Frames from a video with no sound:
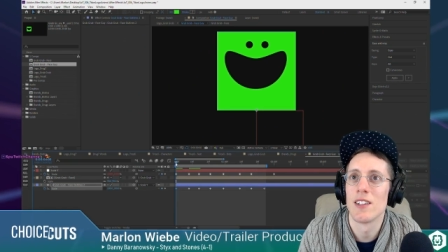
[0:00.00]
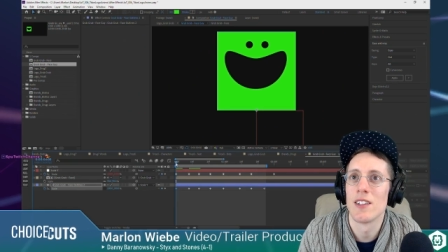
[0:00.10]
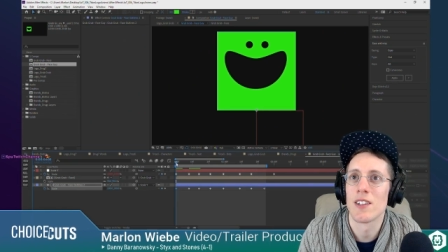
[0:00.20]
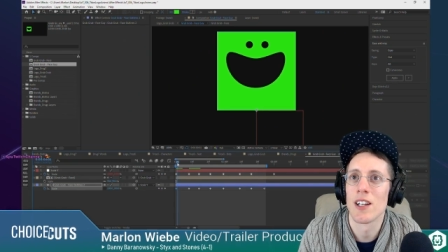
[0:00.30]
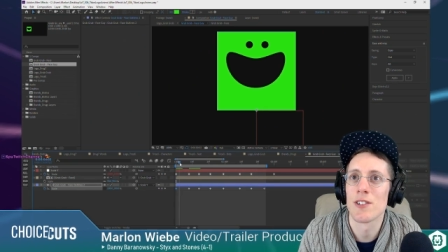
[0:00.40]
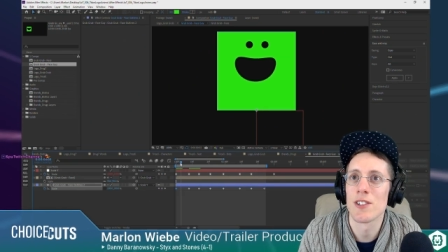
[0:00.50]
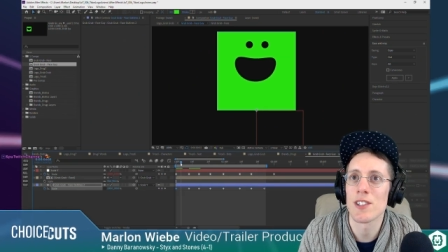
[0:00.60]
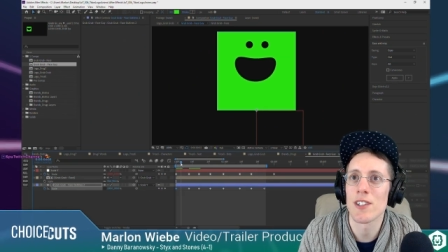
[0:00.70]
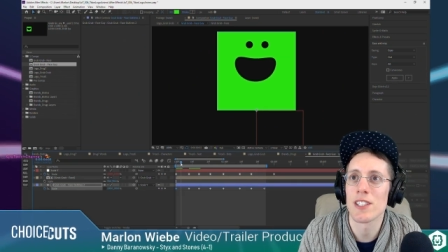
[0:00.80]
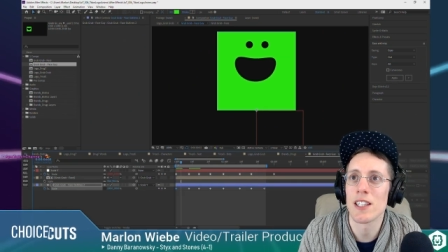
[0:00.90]
Okay, so it
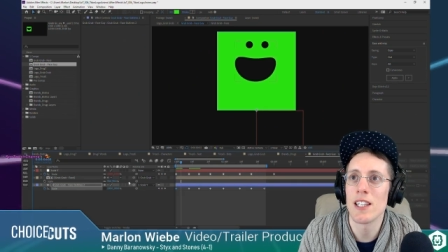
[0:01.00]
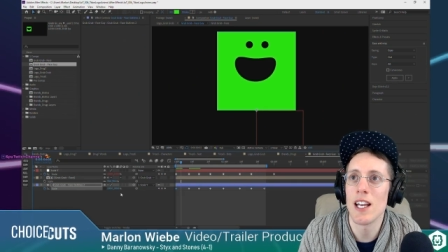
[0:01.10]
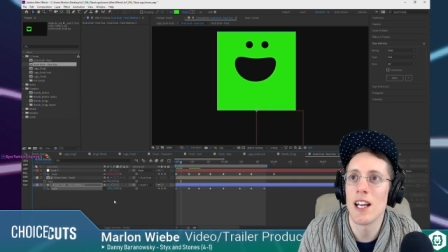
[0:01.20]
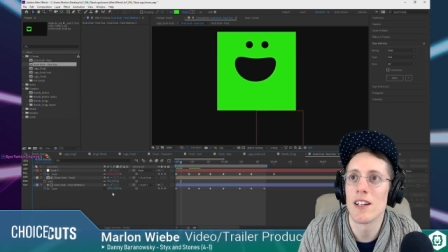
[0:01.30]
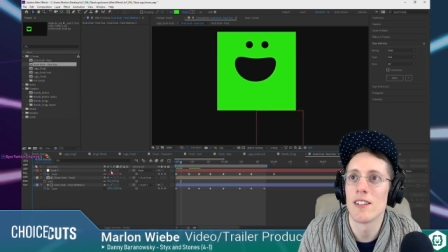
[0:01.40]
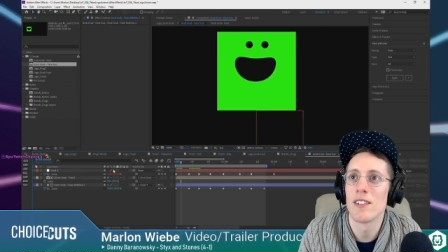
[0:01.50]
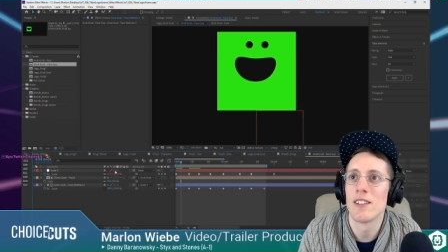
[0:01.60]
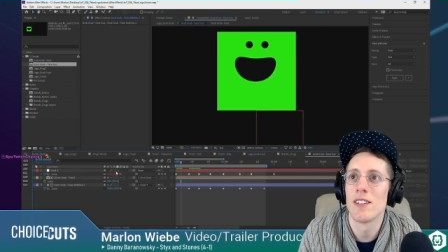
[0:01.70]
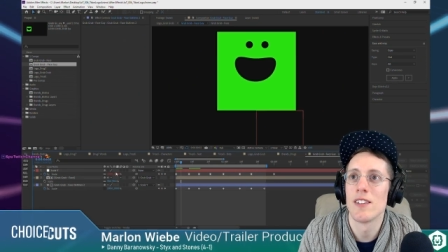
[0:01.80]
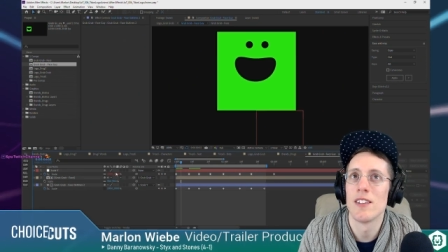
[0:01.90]
starts like that.
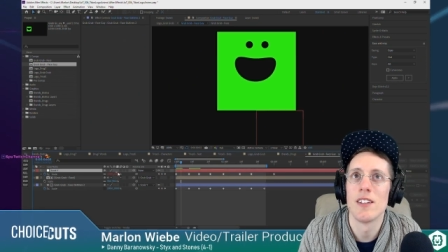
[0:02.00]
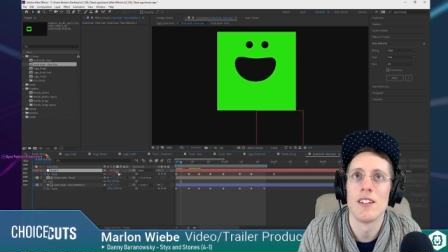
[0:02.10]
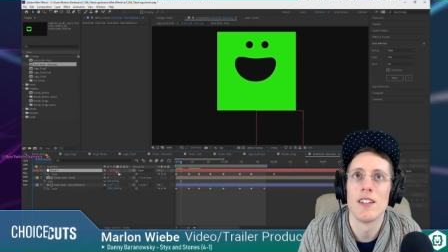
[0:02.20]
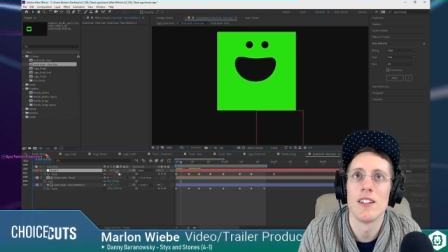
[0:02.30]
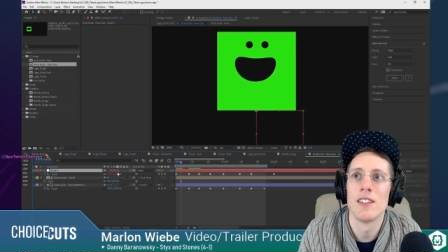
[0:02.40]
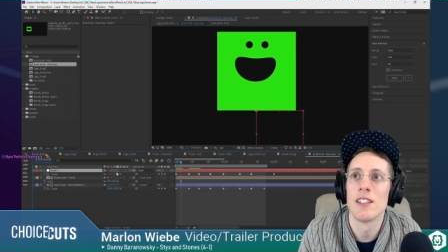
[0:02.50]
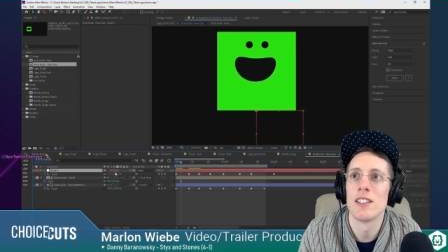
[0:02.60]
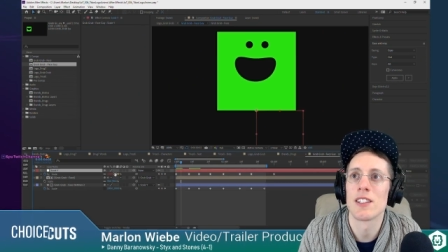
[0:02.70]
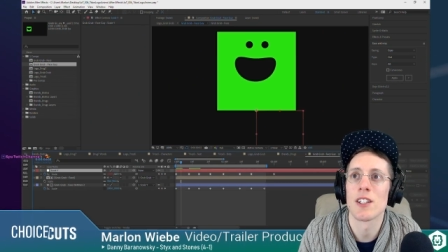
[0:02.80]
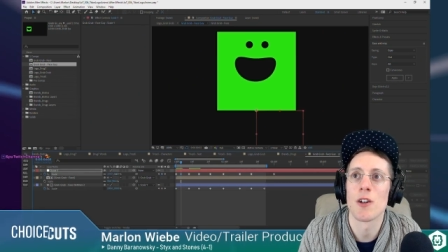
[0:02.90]
And then he's
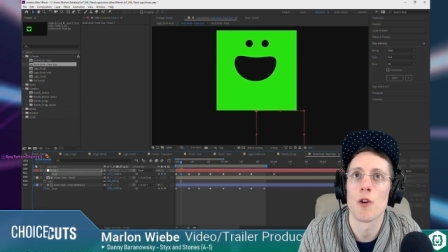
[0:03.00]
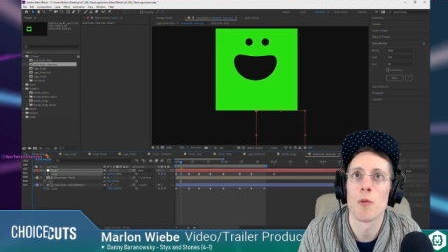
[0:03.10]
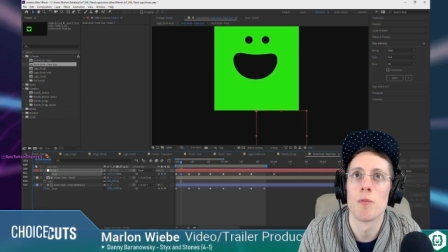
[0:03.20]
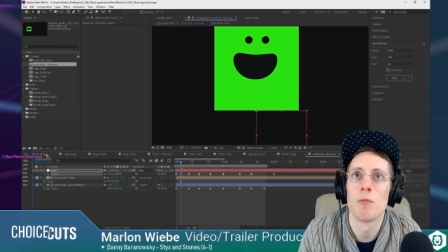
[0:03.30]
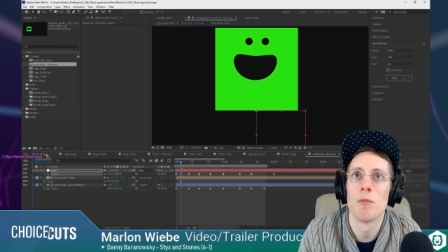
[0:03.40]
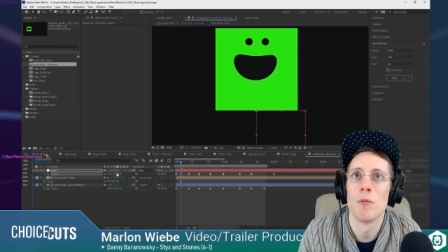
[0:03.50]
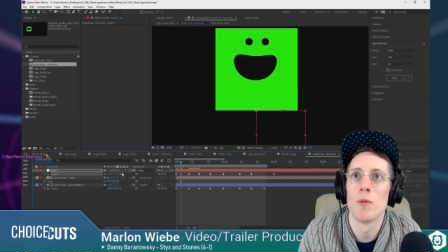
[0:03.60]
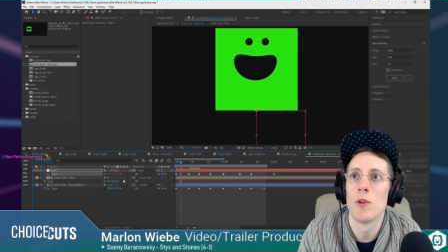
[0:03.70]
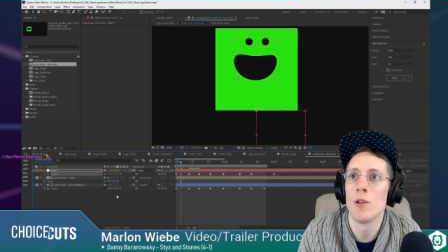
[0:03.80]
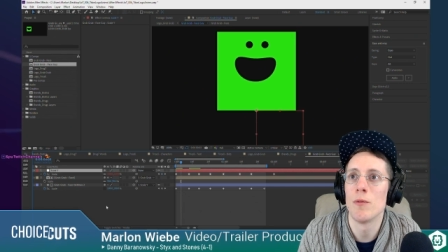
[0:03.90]
gonna go,
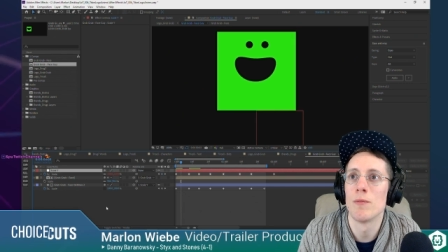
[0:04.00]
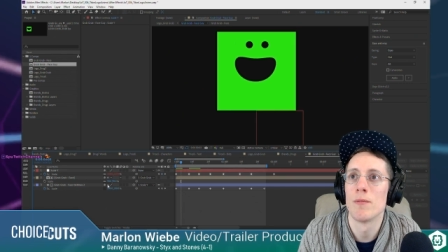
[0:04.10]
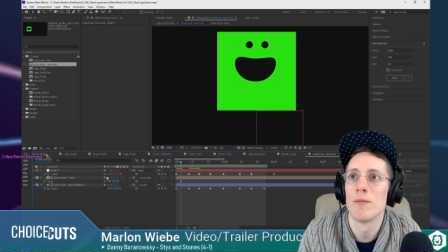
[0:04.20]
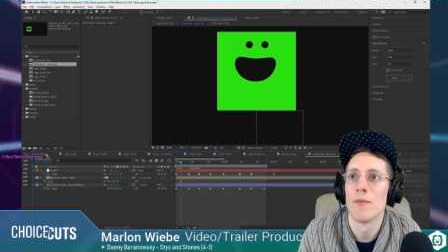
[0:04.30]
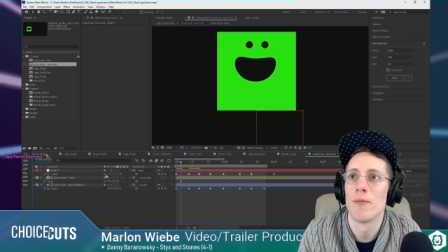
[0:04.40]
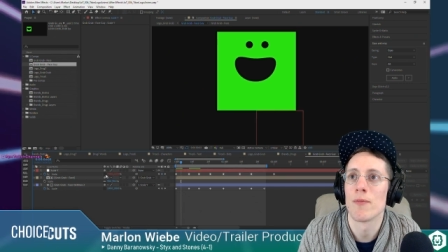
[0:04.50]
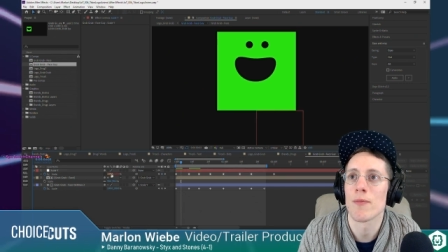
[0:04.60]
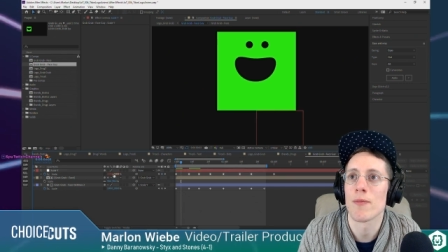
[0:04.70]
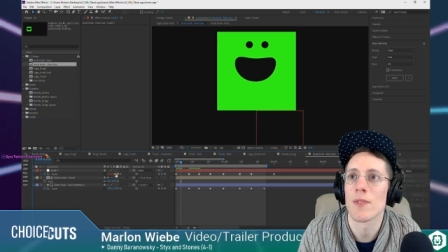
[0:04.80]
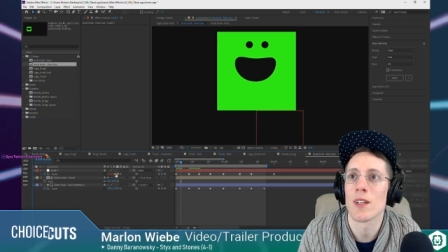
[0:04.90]
oh,
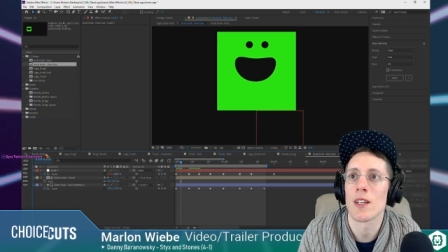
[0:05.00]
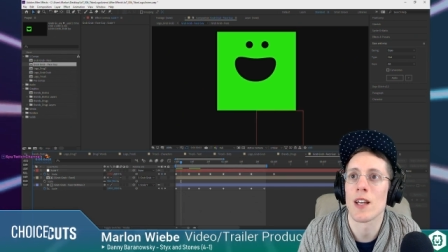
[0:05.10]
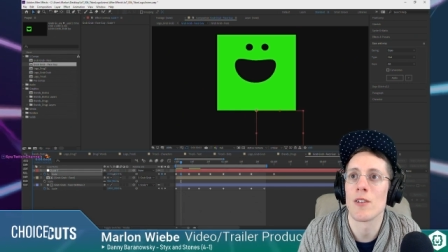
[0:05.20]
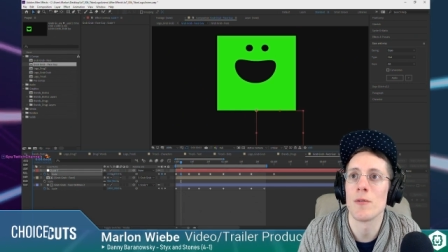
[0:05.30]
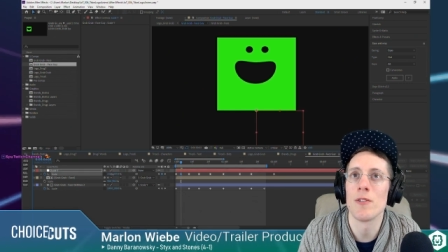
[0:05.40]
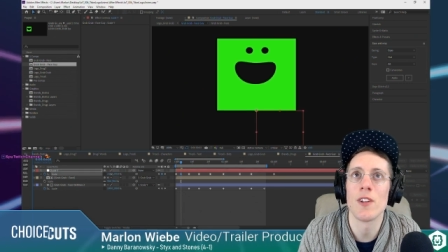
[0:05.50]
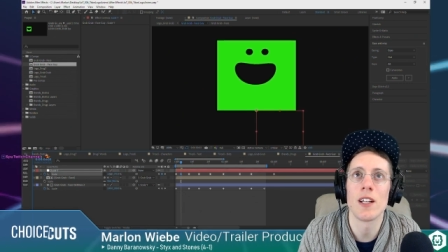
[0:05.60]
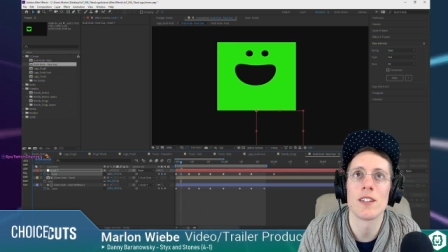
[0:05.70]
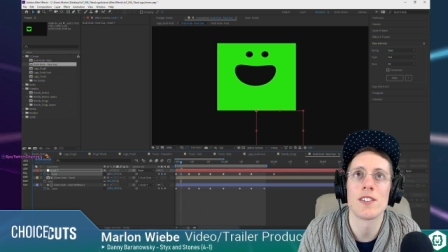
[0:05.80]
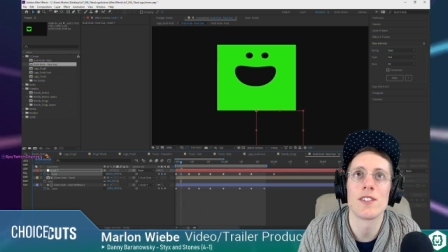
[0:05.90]
gotta remove that.
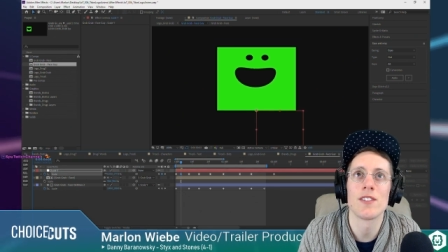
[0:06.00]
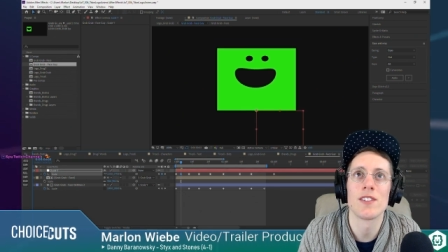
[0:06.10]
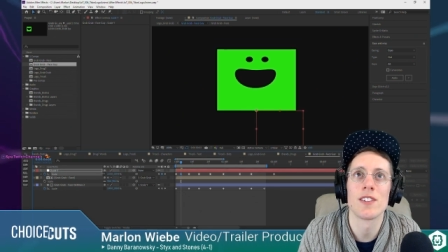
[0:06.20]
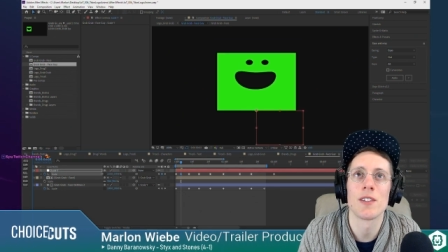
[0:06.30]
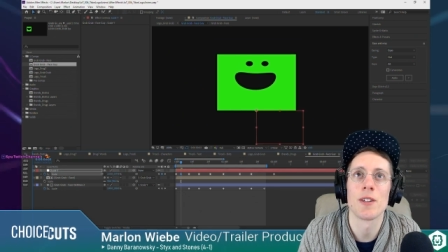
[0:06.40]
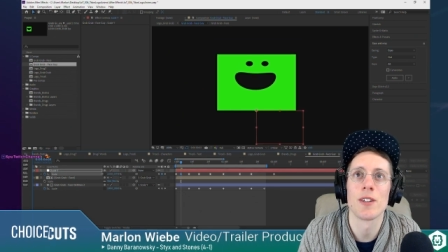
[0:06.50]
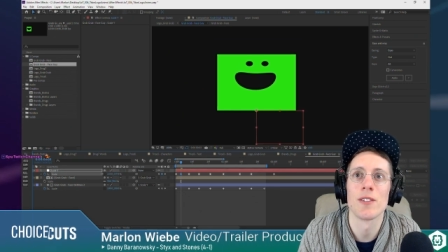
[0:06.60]
There we go.